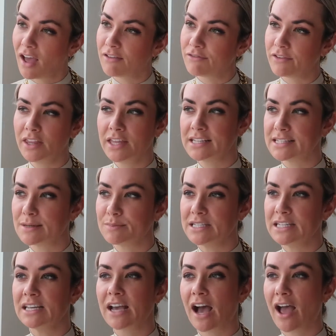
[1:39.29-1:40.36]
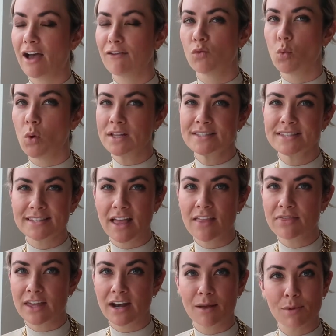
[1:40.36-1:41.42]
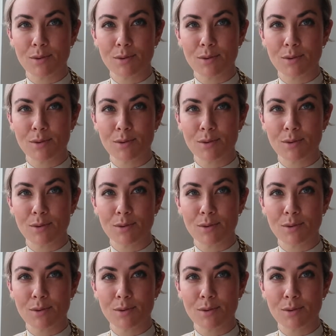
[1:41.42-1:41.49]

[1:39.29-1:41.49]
I feel like Diptique, I have one scent that I'm